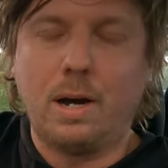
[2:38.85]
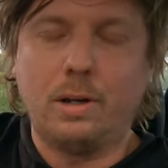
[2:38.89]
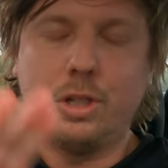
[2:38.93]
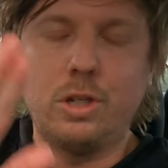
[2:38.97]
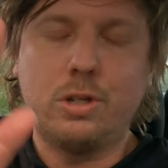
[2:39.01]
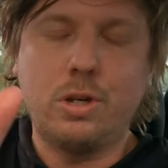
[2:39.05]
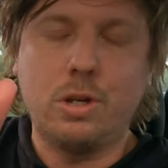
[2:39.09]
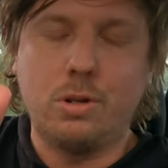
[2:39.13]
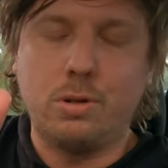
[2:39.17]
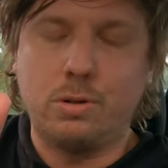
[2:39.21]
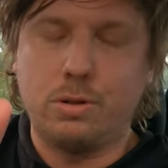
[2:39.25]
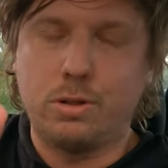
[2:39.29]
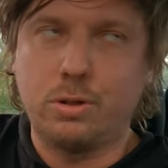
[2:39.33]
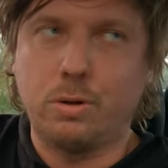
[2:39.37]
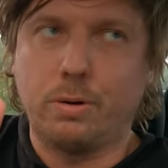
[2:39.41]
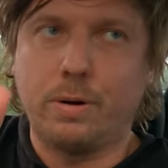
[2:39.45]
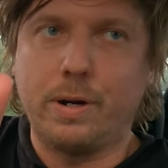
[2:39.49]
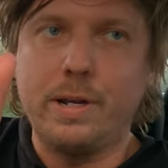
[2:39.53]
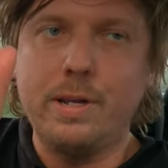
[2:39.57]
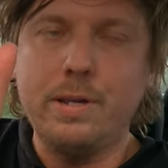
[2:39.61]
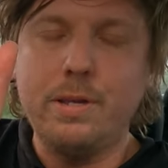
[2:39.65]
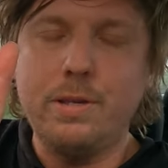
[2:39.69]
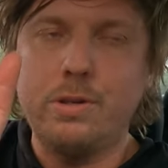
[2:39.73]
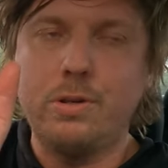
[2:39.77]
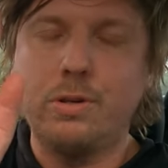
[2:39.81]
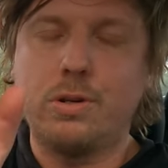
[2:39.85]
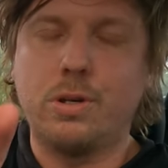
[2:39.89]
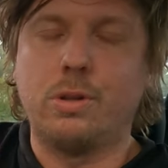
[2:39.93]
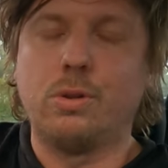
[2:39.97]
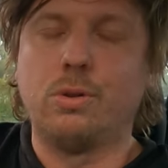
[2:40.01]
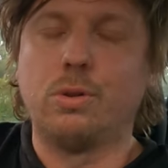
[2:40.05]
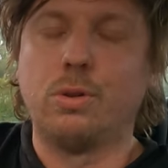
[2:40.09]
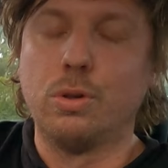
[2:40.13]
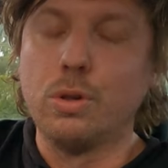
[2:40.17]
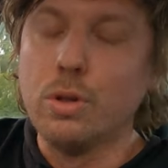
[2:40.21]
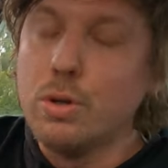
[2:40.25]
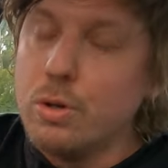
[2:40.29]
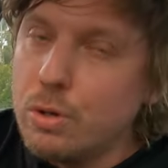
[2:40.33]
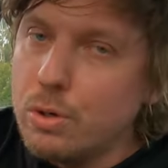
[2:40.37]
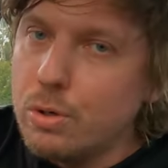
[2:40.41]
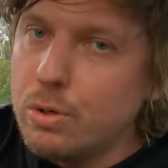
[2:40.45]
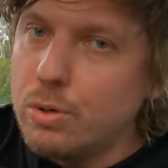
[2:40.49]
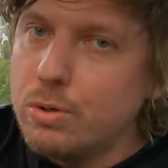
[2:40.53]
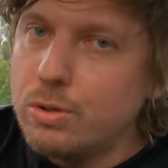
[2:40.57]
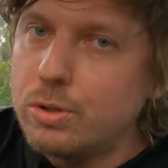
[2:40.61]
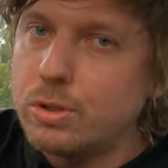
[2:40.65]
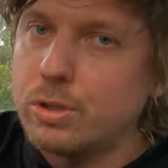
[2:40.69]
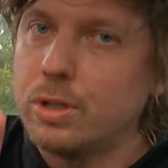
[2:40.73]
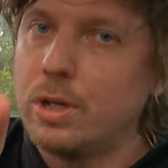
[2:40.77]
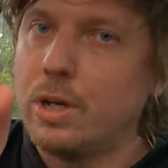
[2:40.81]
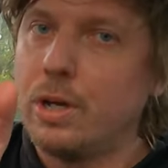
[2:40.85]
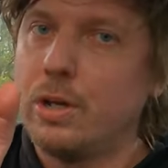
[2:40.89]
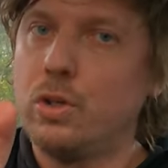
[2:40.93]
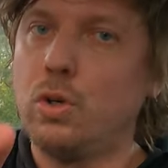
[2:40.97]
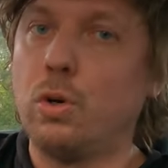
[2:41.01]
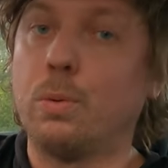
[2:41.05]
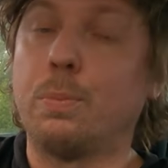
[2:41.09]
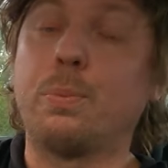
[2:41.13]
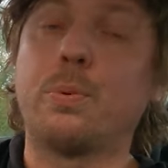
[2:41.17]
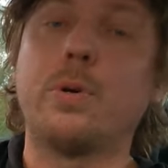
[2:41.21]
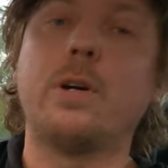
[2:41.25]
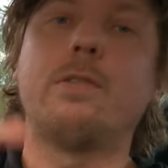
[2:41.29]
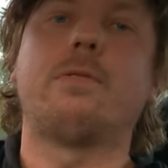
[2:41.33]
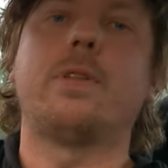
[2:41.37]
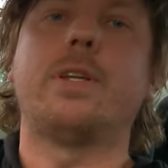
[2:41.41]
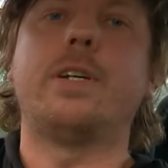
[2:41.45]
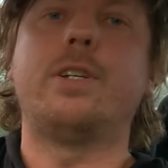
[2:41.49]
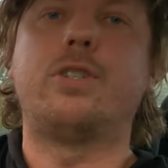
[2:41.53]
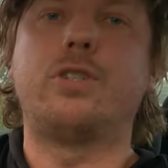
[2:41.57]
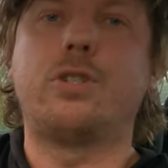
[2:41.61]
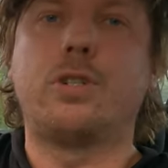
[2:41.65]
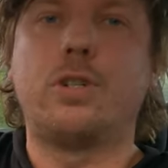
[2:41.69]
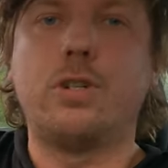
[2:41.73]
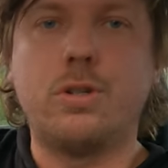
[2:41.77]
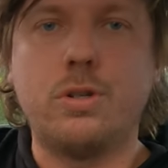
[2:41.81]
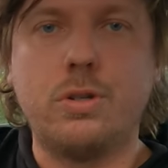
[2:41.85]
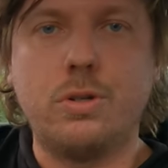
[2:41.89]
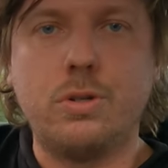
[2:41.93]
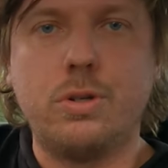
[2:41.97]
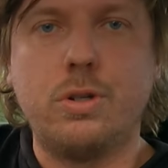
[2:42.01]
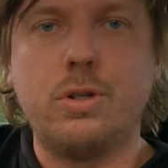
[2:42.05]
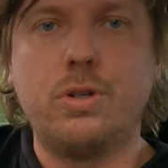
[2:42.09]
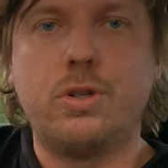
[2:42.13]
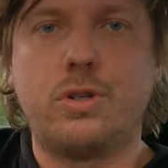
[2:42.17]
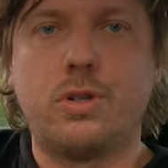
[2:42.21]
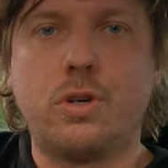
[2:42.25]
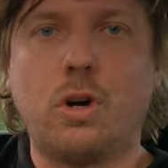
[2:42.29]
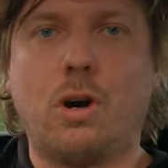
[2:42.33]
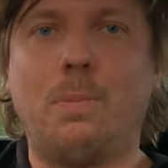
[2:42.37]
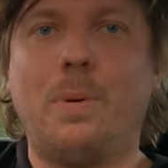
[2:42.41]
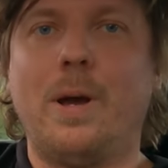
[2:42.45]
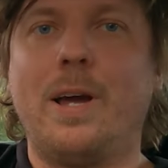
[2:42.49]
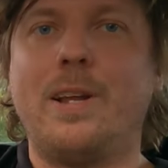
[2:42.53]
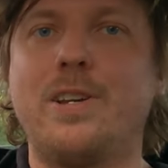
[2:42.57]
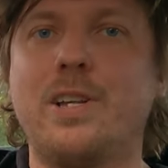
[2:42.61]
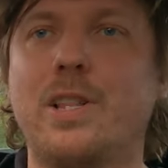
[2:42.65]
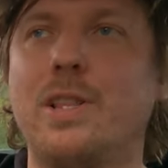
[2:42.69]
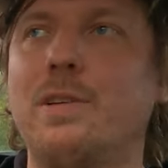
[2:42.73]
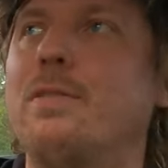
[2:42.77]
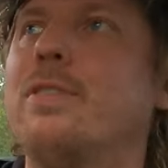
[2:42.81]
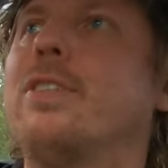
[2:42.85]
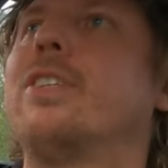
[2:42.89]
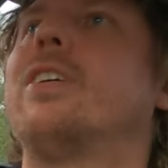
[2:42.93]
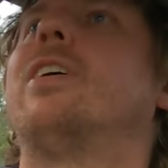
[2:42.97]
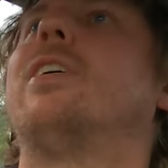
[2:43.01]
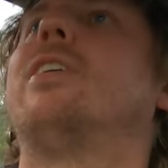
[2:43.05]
you can lose your privilege to do shop and delivers,